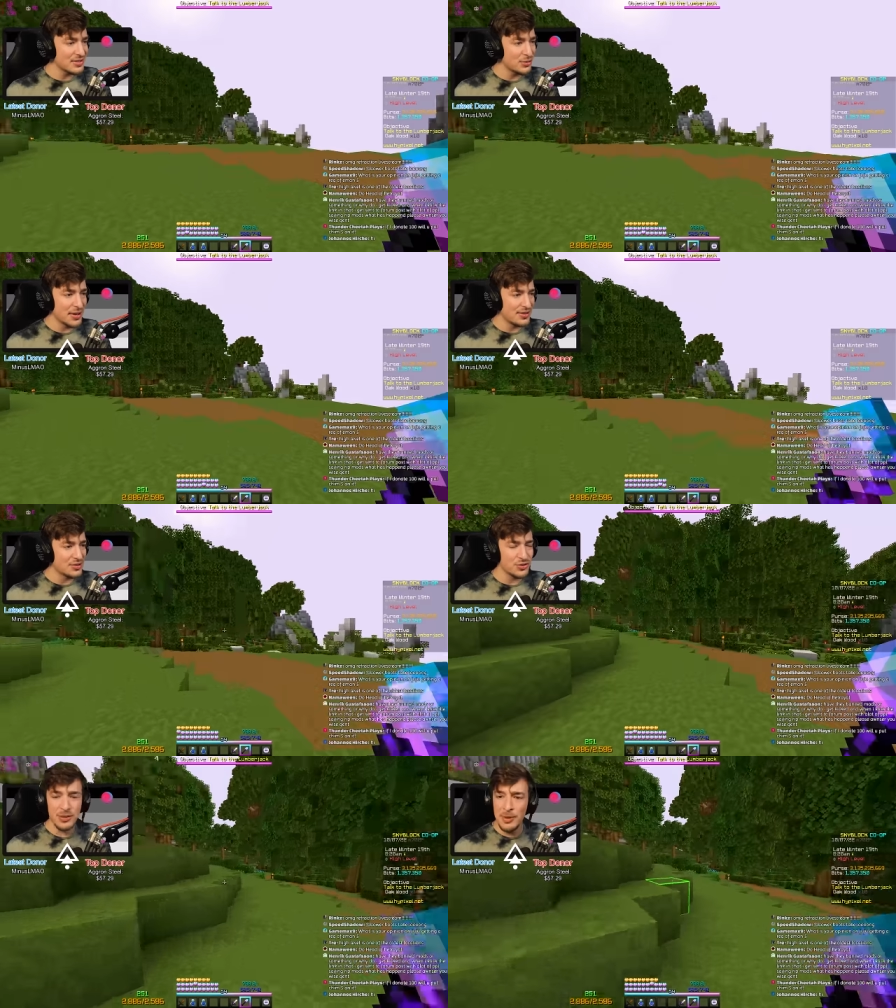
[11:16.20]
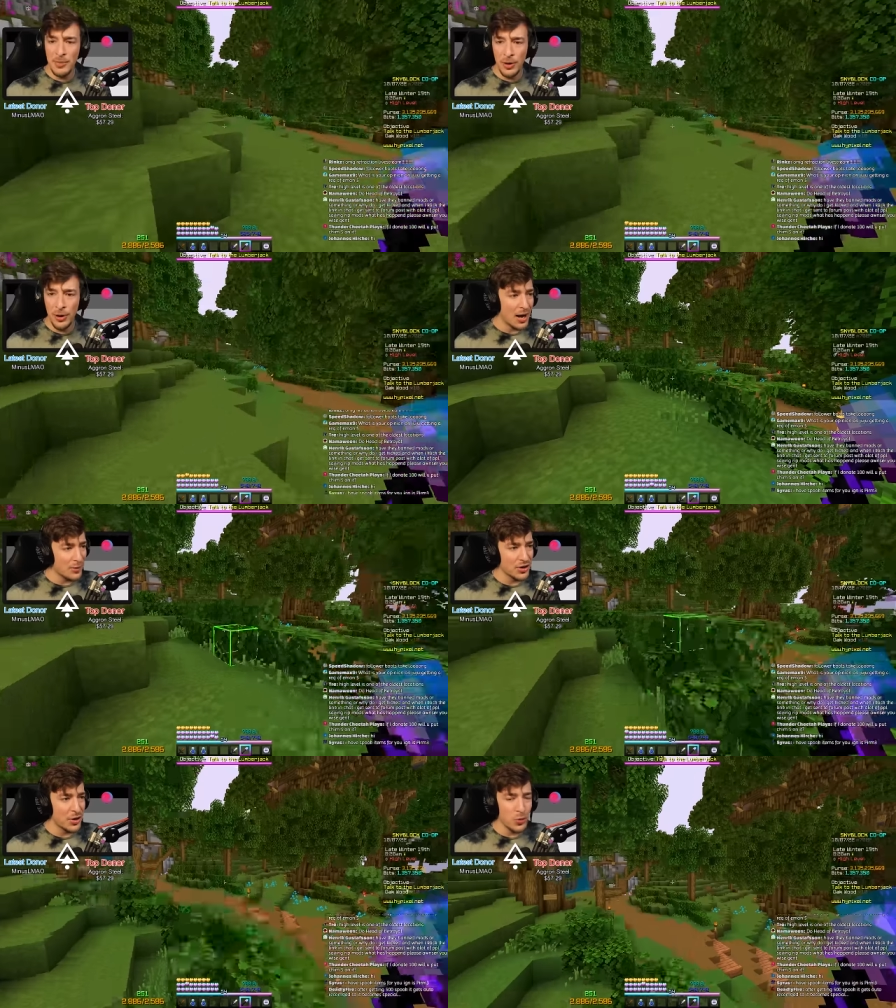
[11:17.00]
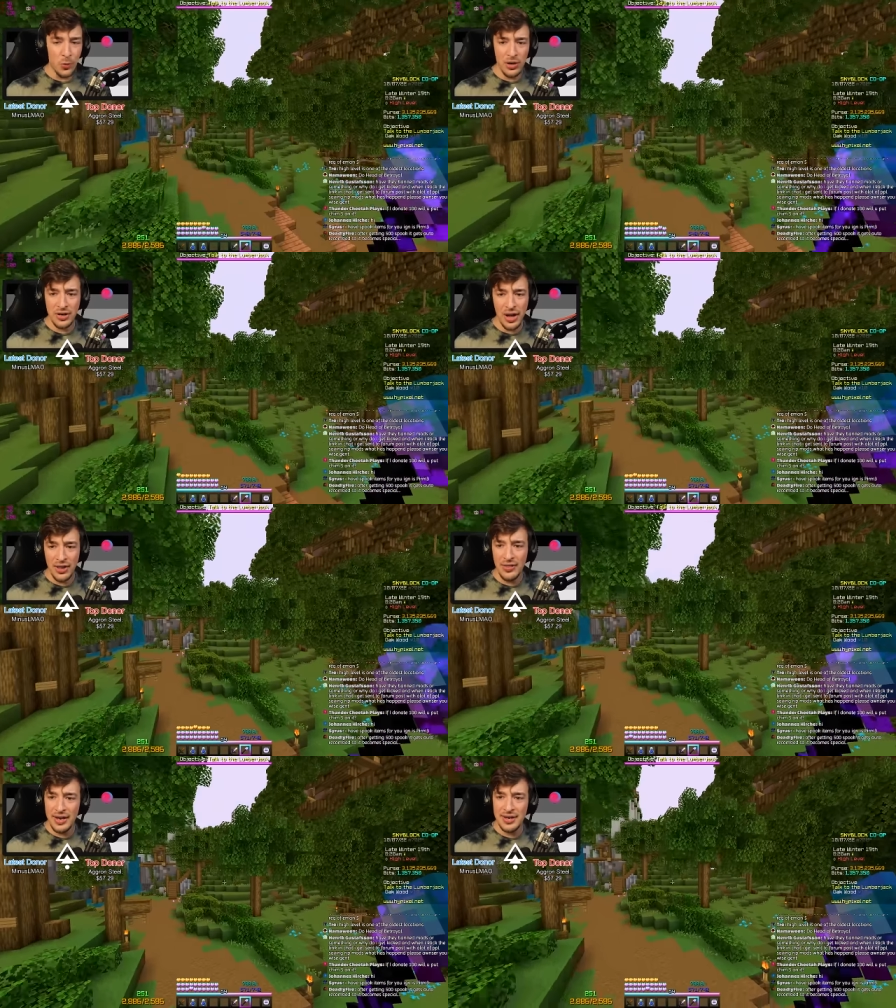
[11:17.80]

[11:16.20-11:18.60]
has always intrigued me more. I want to know what on earth that